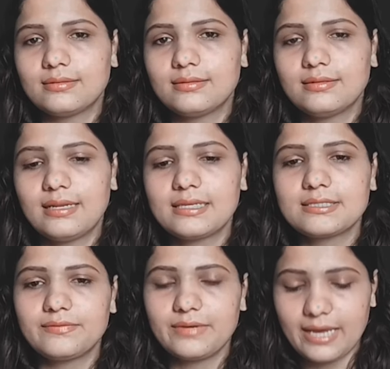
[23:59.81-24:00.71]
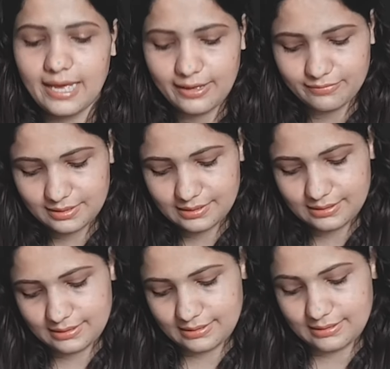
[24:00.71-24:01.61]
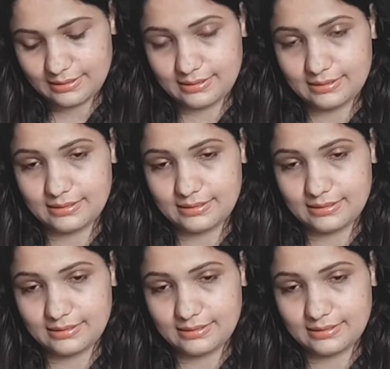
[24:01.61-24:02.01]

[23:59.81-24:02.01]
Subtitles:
Next, we have this